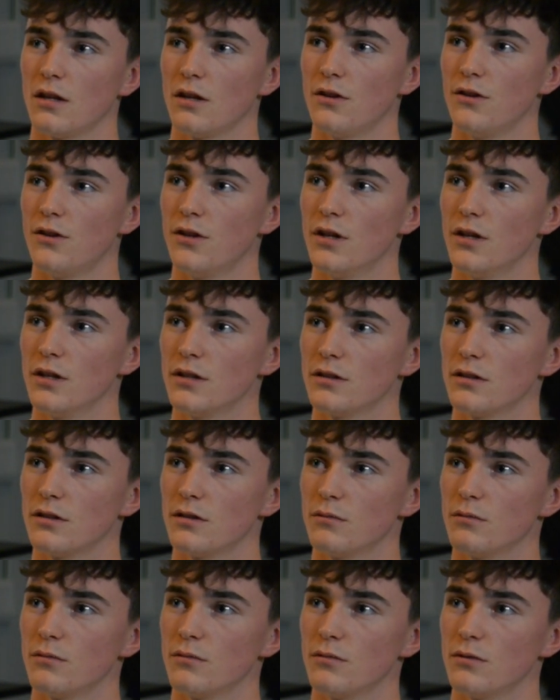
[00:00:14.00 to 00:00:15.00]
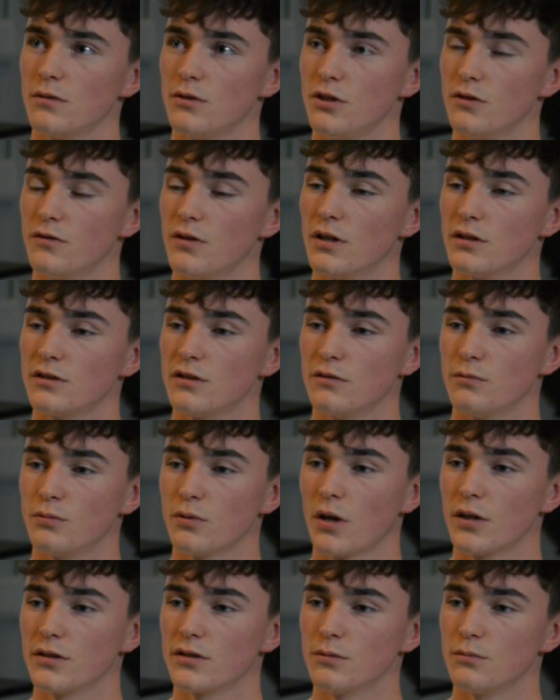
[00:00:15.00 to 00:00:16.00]
that the University of
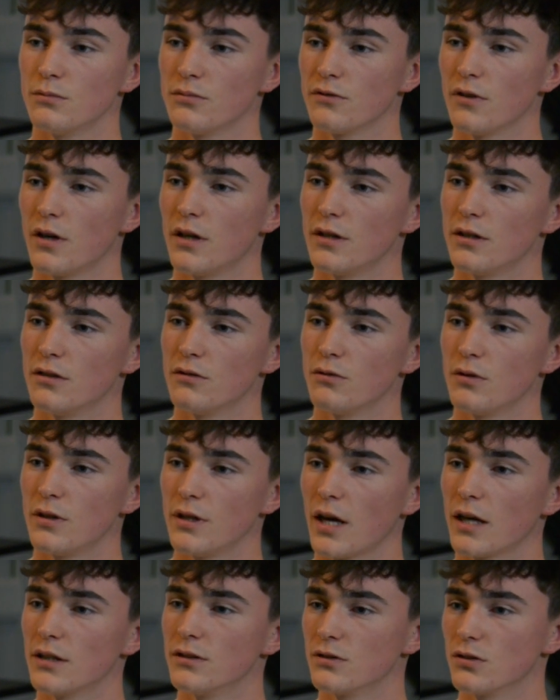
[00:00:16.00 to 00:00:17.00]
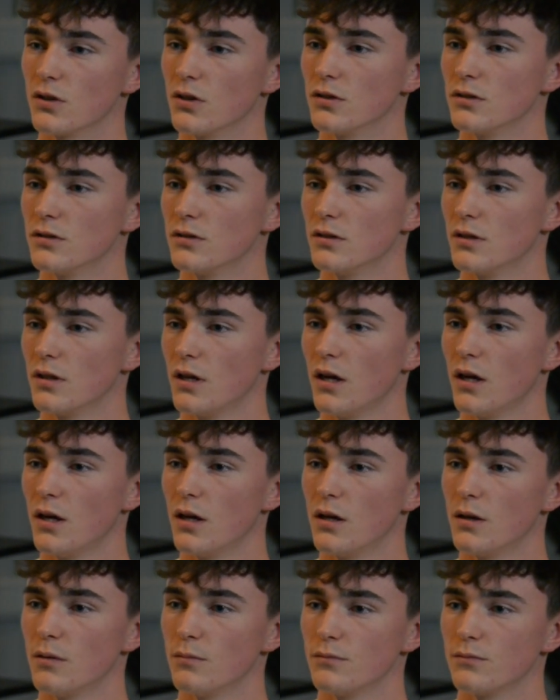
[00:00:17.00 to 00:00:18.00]
Brighton provided a really hands-on
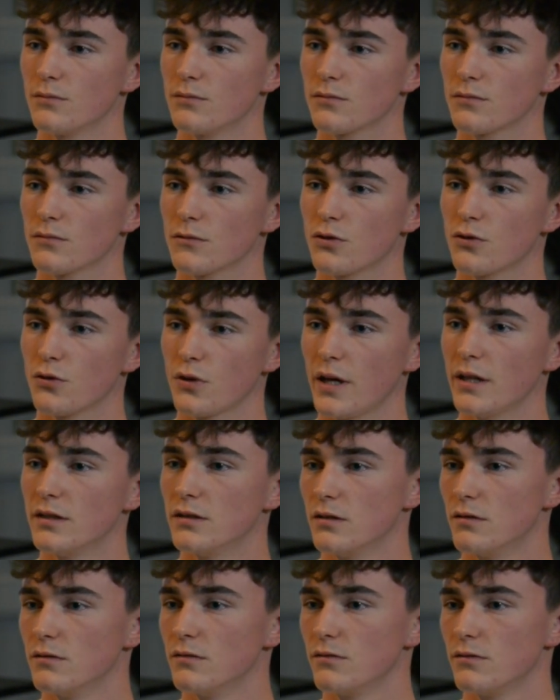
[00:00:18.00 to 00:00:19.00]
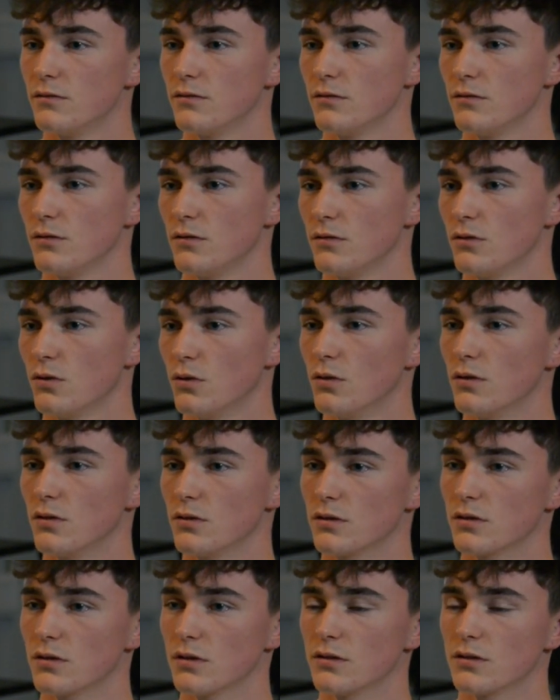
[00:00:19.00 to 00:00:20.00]
creative
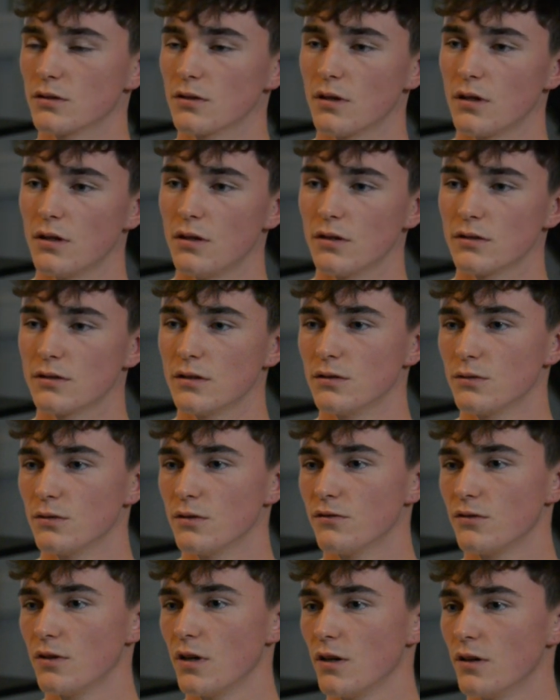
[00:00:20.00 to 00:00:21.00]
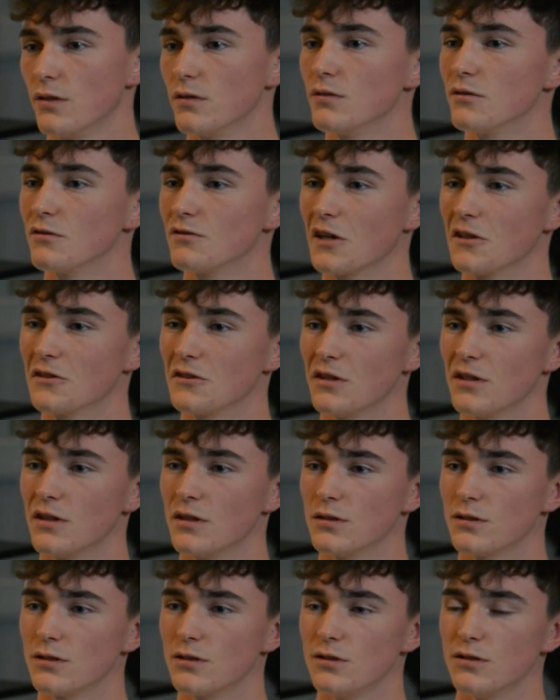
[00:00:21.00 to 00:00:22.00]
course, and so I looked into it further and found that
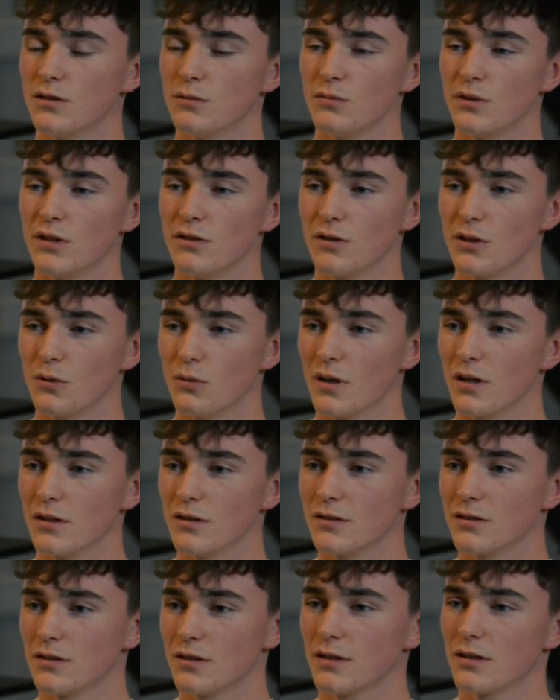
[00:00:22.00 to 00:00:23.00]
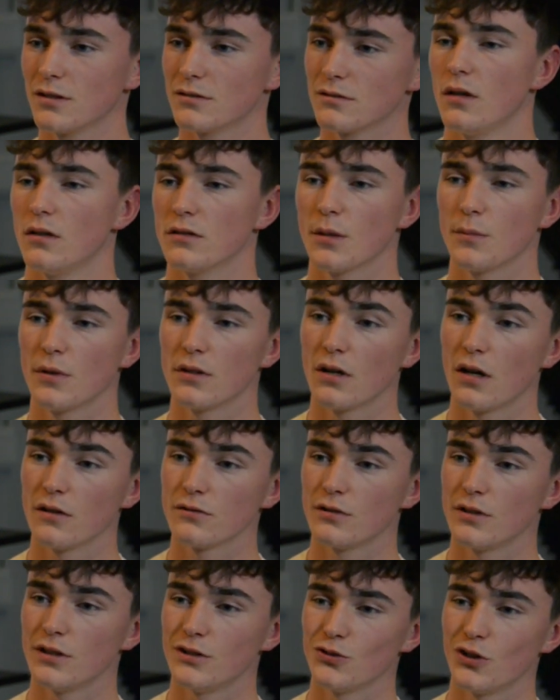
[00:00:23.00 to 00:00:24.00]
it suited me really well. Something that I've
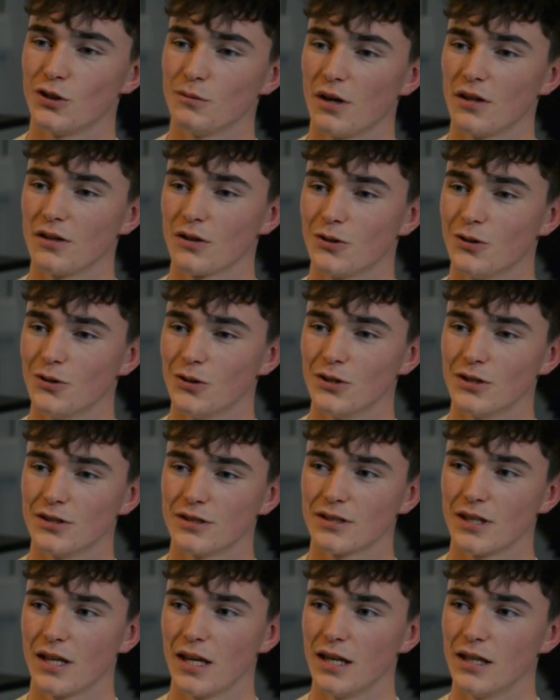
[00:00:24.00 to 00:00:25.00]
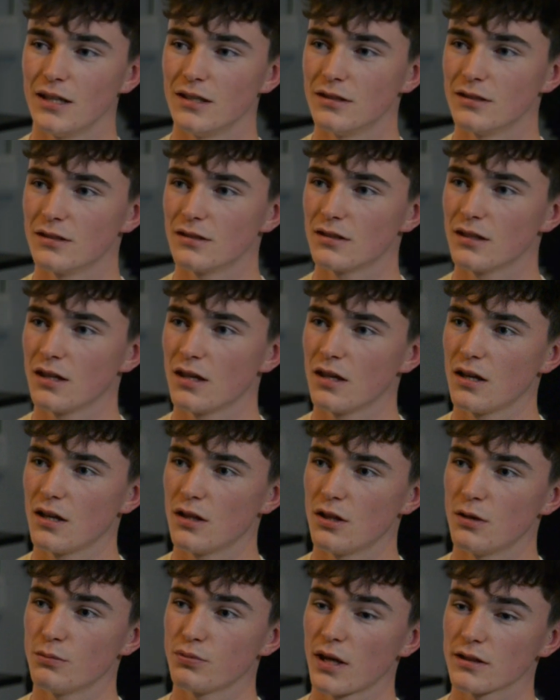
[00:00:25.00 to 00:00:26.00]
really enjoyed about the course is
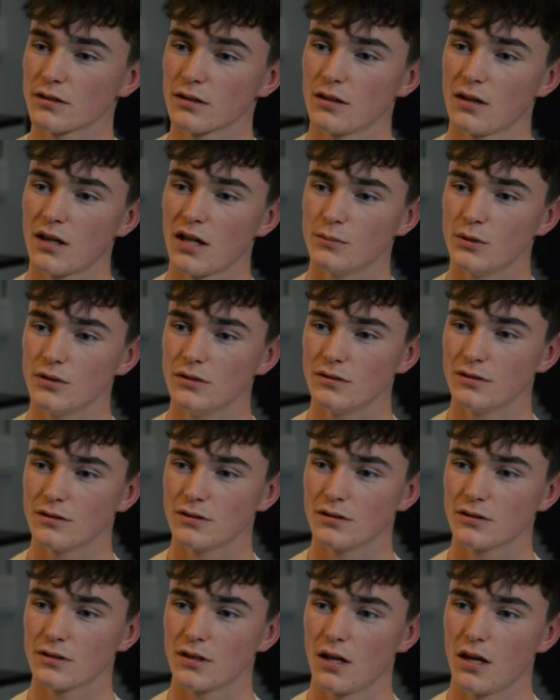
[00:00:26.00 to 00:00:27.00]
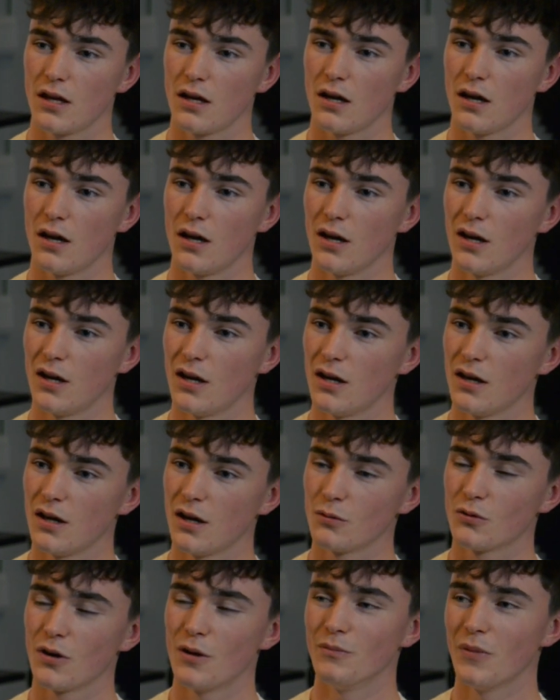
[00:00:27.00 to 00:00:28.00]
the practical elements.
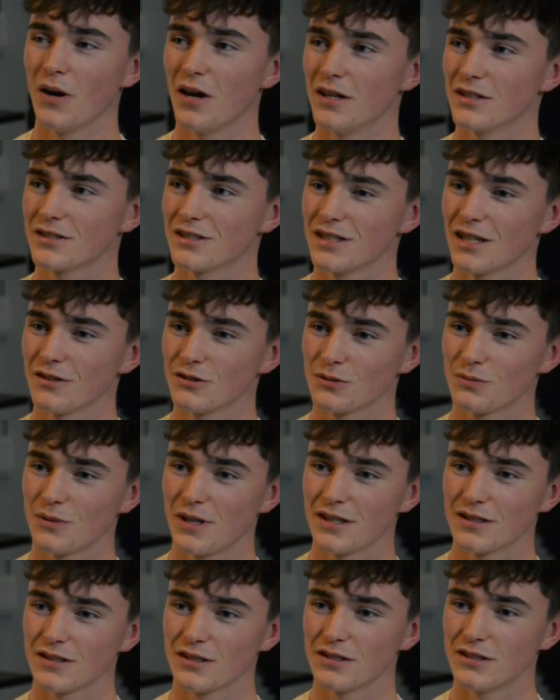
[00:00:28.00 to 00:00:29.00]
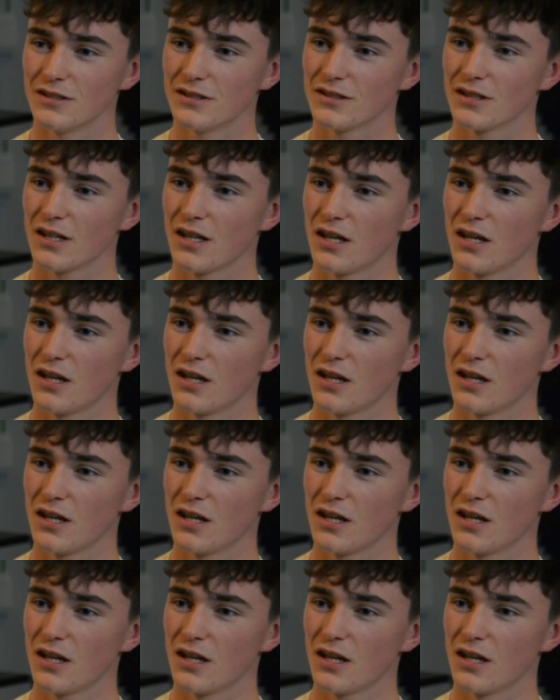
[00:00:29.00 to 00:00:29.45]
I'm quite biased in that respect because